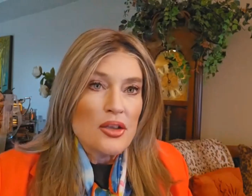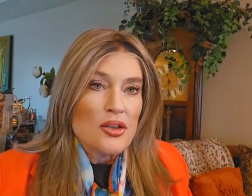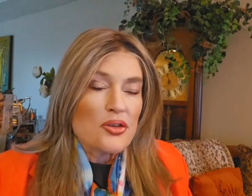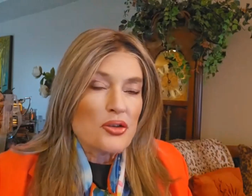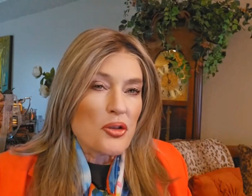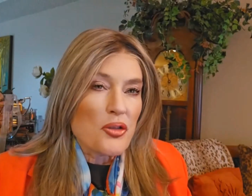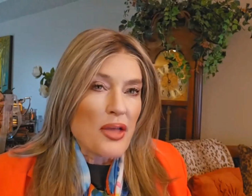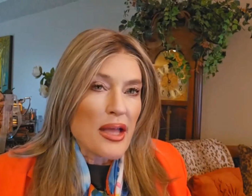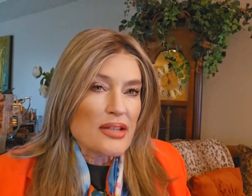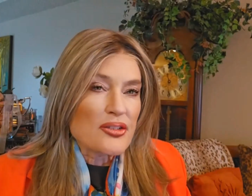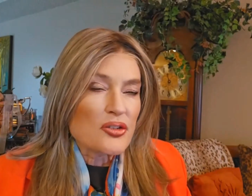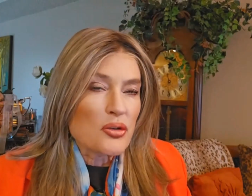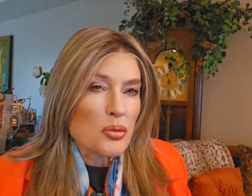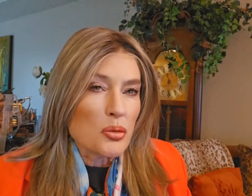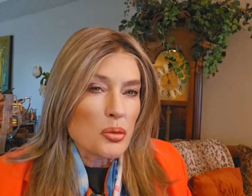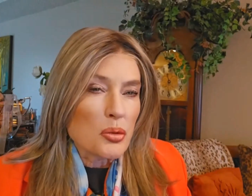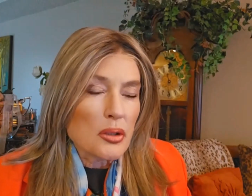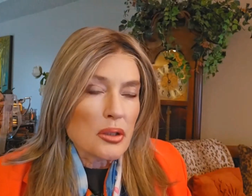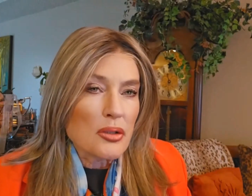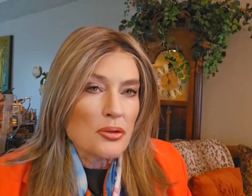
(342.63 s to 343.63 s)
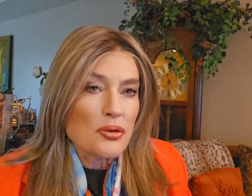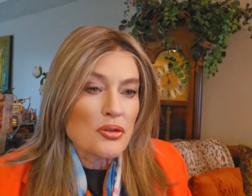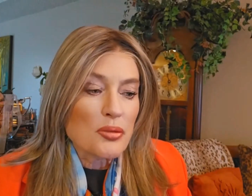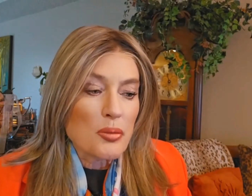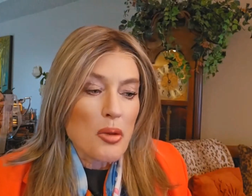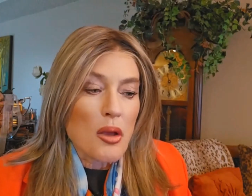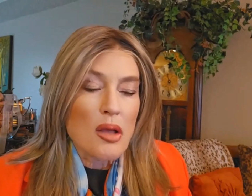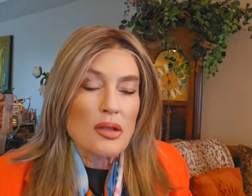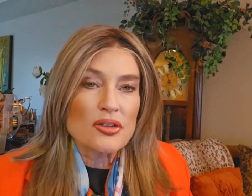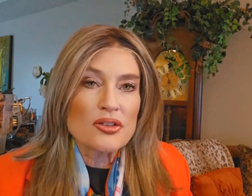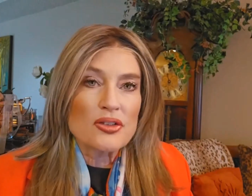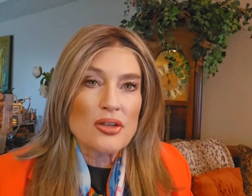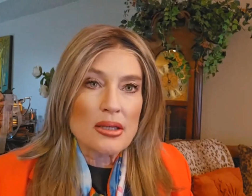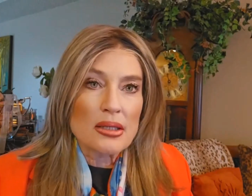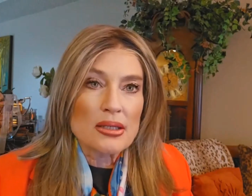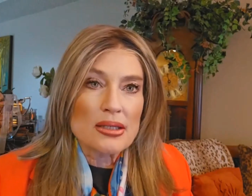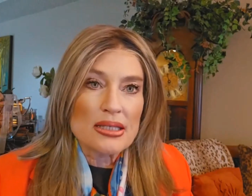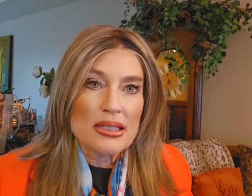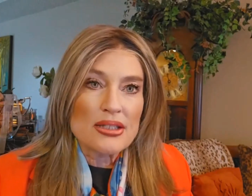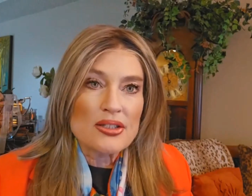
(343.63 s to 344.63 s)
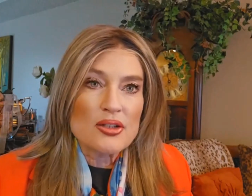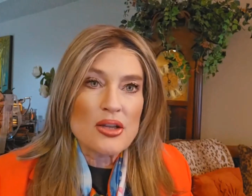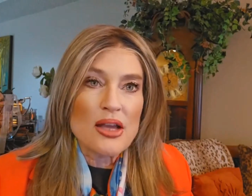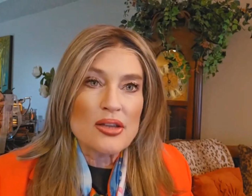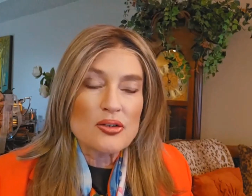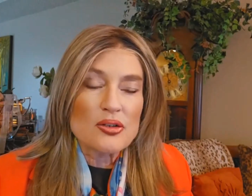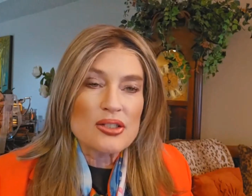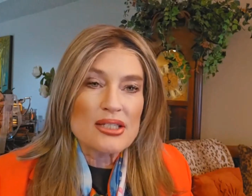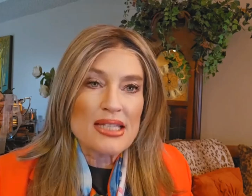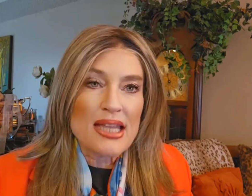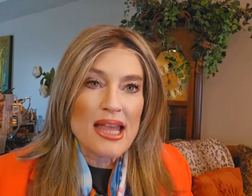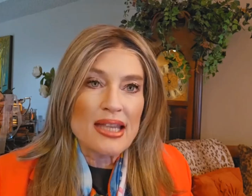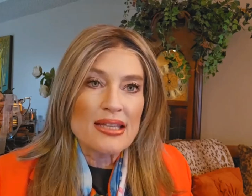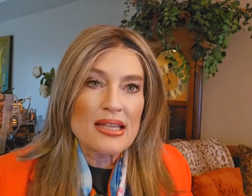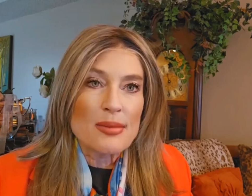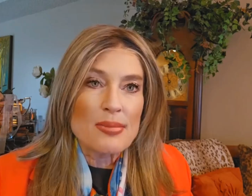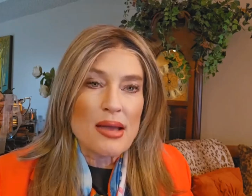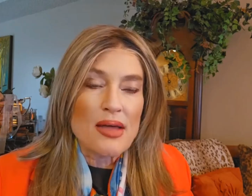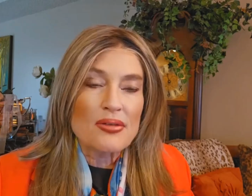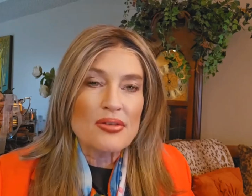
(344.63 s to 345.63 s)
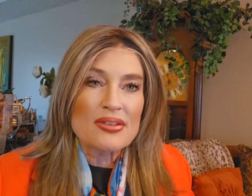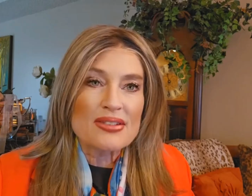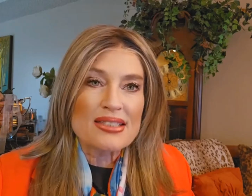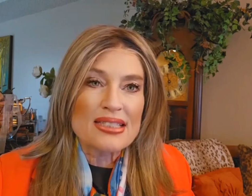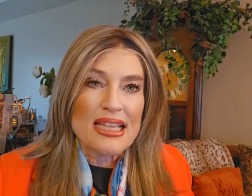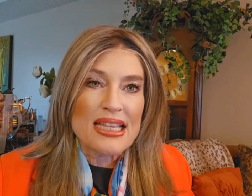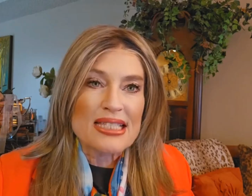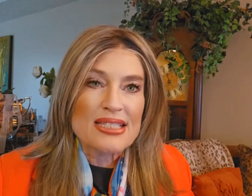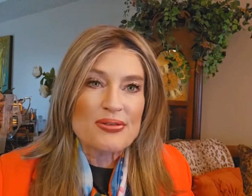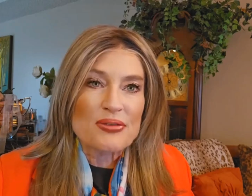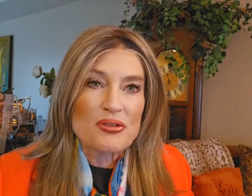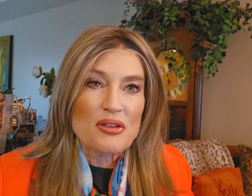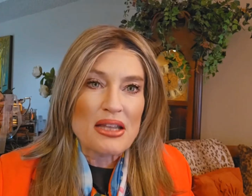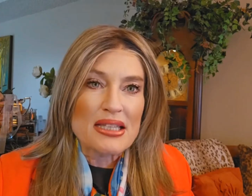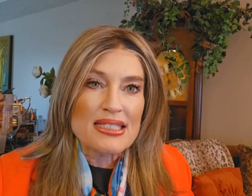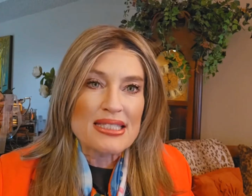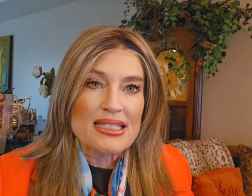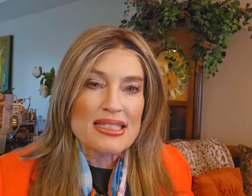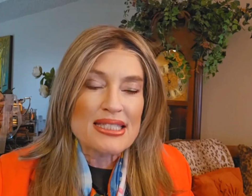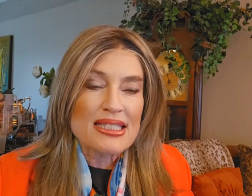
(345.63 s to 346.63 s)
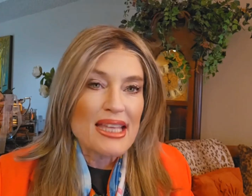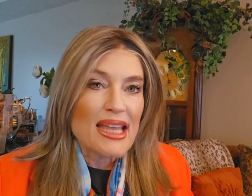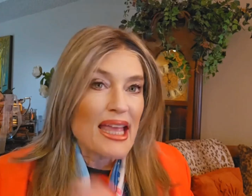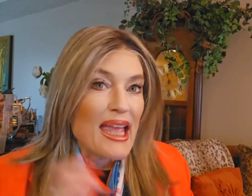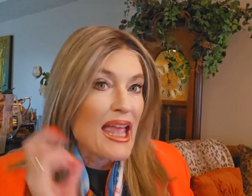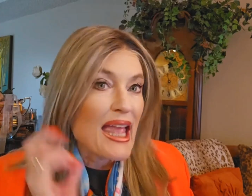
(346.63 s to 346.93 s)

So that's a real small subtlety to understand about this lace fronts.